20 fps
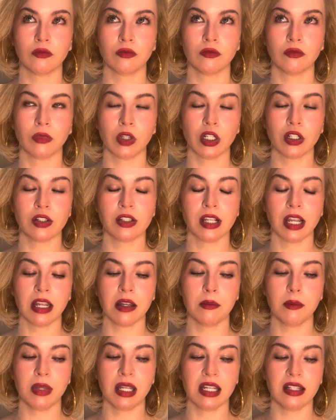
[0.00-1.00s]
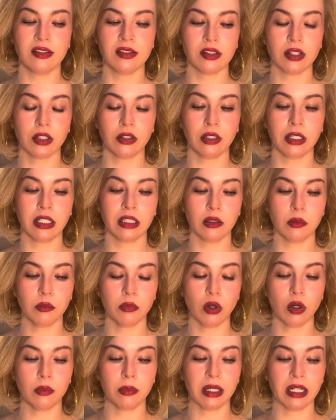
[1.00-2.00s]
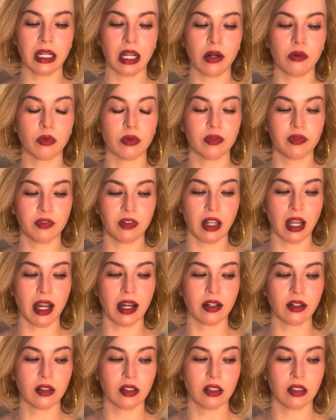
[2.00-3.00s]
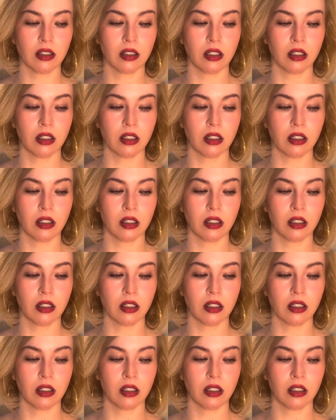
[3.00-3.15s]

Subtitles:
They're saying be still in the moment and reflect